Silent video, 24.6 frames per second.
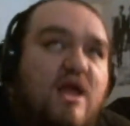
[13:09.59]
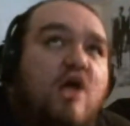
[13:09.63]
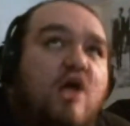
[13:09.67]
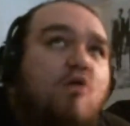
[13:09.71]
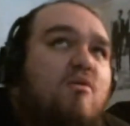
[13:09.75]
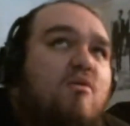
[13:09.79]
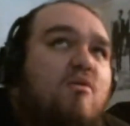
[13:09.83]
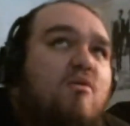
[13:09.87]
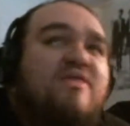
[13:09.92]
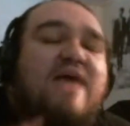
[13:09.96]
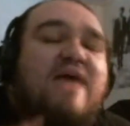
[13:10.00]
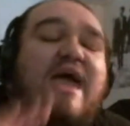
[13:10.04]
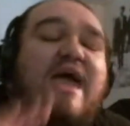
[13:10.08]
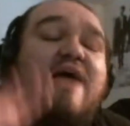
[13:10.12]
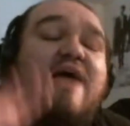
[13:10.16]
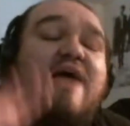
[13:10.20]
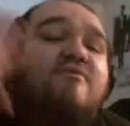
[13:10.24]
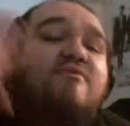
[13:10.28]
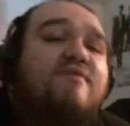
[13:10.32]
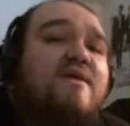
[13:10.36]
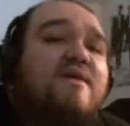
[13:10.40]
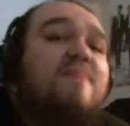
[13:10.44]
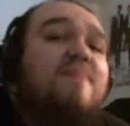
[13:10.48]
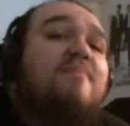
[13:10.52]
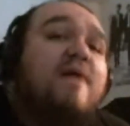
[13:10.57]
With
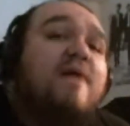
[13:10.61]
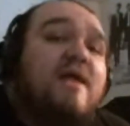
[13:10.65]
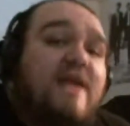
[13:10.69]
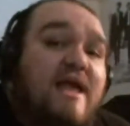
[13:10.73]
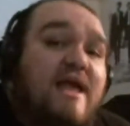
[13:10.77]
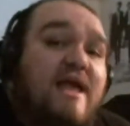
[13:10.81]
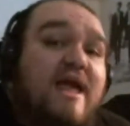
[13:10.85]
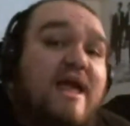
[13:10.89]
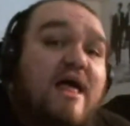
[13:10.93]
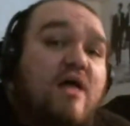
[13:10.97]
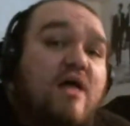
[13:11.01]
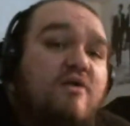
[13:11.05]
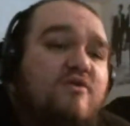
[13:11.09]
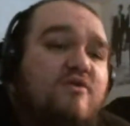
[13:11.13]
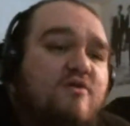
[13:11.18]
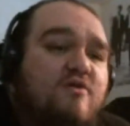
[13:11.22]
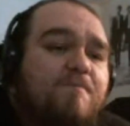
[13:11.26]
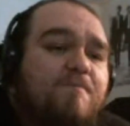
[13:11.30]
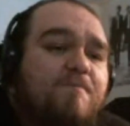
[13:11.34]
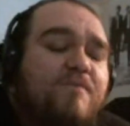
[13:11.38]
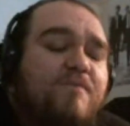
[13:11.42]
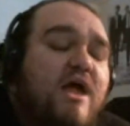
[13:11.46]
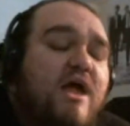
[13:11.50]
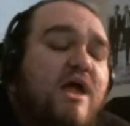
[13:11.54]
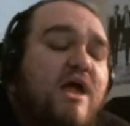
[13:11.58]
everybody else,
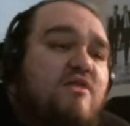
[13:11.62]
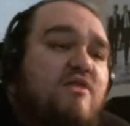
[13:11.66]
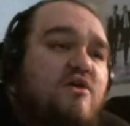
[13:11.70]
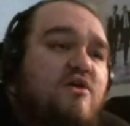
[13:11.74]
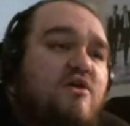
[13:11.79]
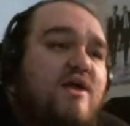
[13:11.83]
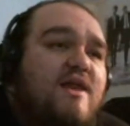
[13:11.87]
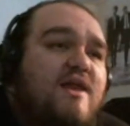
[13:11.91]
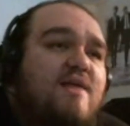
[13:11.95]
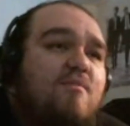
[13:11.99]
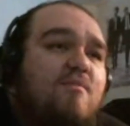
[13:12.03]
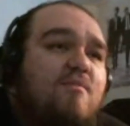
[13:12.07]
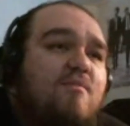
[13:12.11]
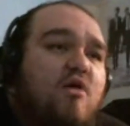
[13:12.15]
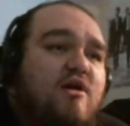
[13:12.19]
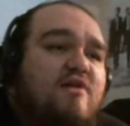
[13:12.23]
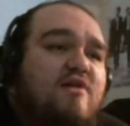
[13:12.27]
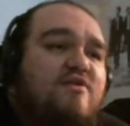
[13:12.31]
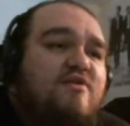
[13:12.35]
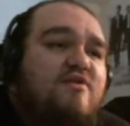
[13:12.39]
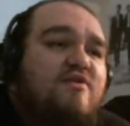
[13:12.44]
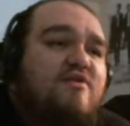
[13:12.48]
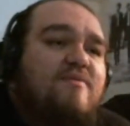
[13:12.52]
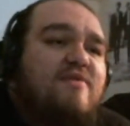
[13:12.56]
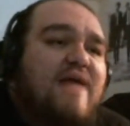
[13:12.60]
the cutie mark
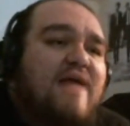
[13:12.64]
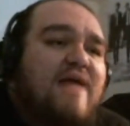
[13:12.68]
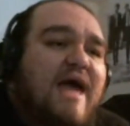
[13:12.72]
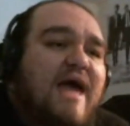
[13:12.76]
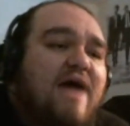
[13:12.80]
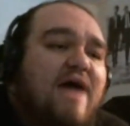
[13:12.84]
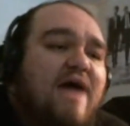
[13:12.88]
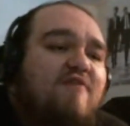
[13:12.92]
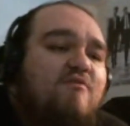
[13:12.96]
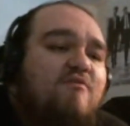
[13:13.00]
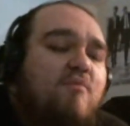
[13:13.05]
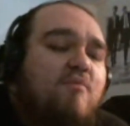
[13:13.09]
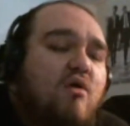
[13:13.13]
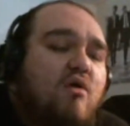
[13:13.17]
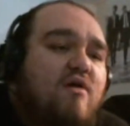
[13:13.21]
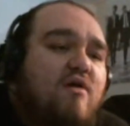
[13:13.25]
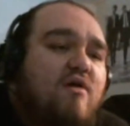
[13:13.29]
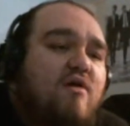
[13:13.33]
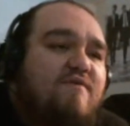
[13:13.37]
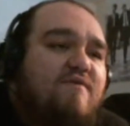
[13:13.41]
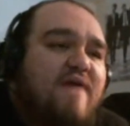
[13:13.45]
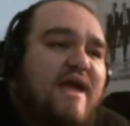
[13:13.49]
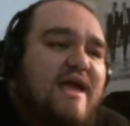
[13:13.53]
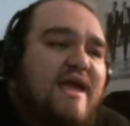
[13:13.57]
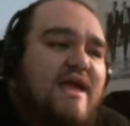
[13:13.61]
seems to have more
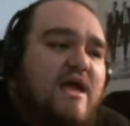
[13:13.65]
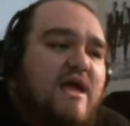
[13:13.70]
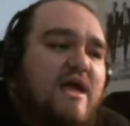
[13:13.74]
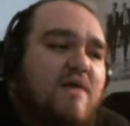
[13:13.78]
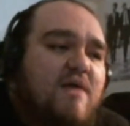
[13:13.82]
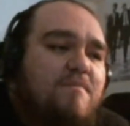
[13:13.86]
of a